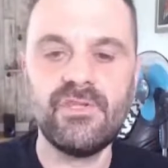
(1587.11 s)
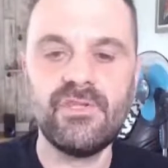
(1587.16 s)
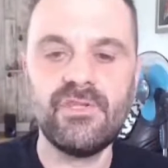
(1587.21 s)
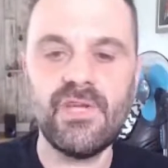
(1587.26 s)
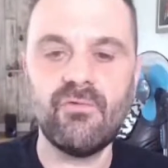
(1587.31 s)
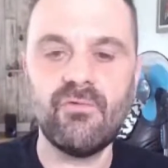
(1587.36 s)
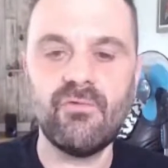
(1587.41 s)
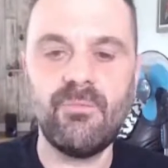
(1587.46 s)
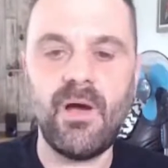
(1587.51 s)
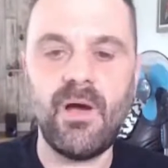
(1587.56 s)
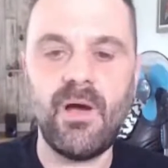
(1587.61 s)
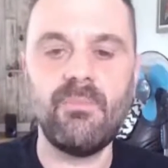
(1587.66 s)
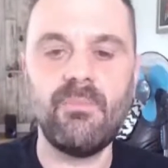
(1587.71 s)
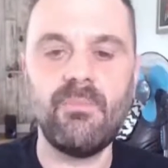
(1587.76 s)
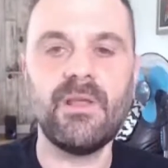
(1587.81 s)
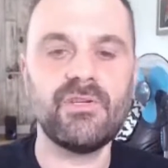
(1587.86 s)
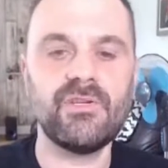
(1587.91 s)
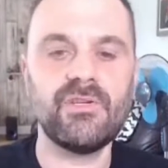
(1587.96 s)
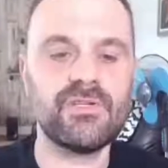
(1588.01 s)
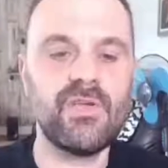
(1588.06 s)
General
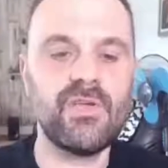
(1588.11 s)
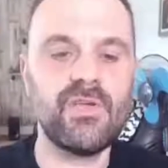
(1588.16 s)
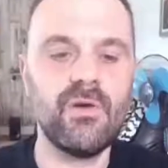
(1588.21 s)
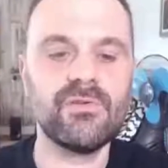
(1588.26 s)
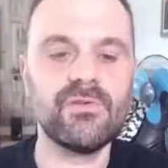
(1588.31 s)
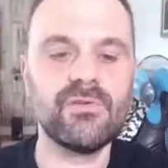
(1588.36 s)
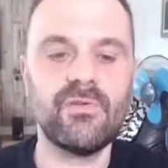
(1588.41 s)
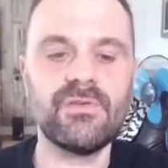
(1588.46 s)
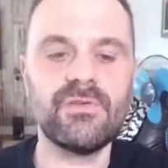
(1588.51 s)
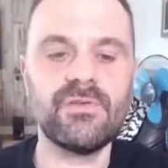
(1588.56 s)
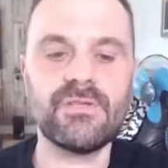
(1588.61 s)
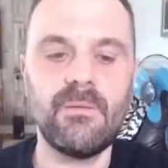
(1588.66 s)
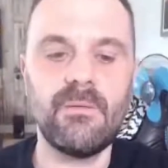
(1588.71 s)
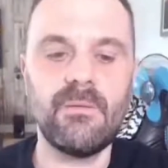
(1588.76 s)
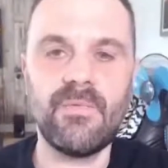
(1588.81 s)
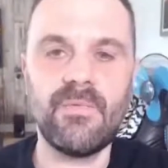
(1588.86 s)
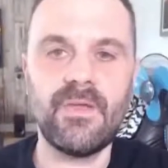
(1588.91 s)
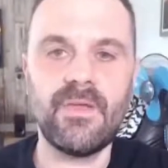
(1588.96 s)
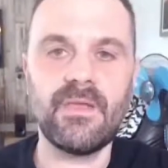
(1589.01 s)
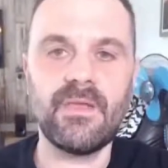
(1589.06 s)
public just goes onto
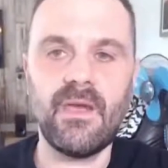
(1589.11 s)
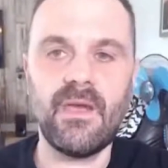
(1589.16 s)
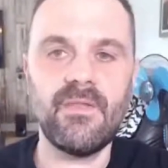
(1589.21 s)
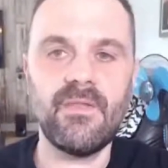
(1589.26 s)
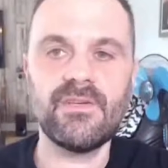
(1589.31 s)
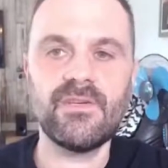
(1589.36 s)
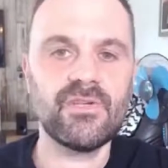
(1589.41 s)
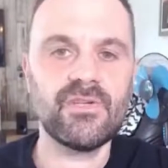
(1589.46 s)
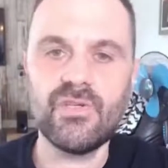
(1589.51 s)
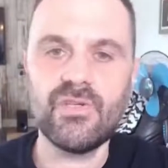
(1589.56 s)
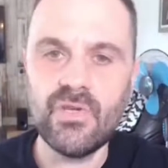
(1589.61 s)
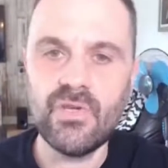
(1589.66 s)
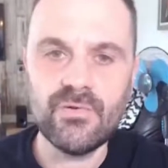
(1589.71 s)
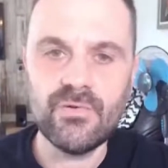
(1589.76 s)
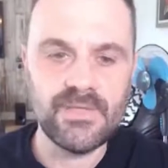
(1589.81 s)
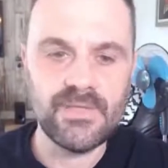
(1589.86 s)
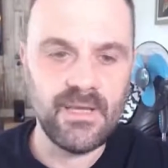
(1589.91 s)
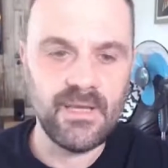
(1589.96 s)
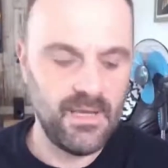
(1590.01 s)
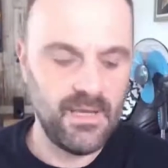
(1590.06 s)
something and they just
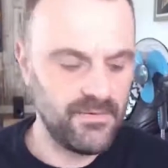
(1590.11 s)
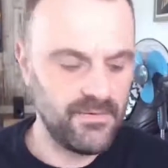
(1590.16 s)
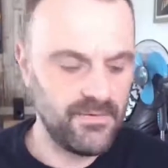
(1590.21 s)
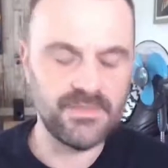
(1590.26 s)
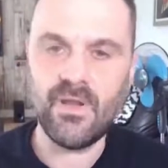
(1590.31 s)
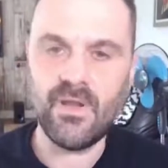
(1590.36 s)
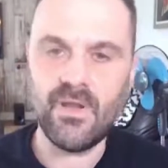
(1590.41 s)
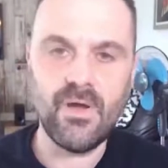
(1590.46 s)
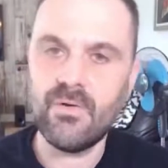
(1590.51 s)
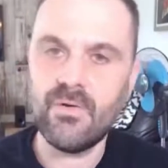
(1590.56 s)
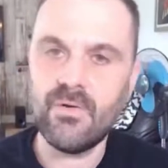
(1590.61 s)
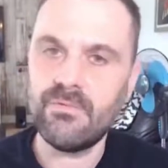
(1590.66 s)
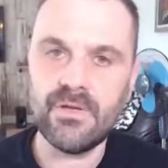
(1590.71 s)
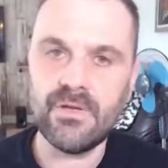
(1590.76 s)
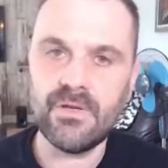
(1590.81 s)
use it, and there's no